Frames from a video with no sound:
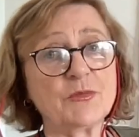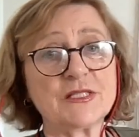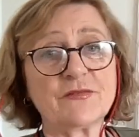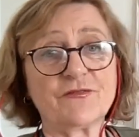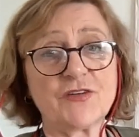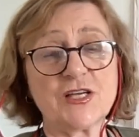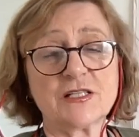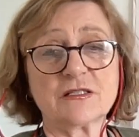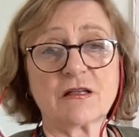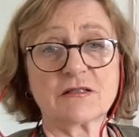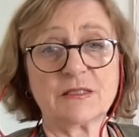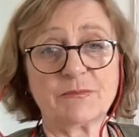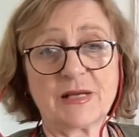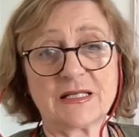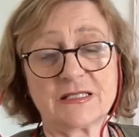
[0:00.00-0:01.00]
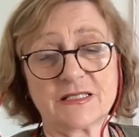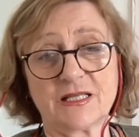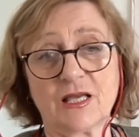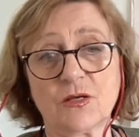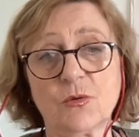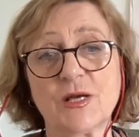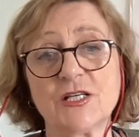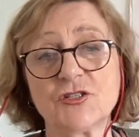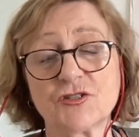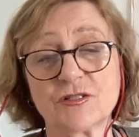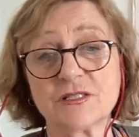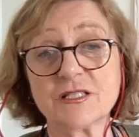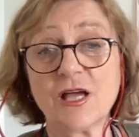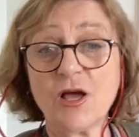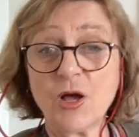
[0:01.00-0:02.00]
we first started balancing
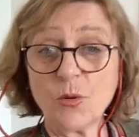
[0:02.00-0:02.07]
equations,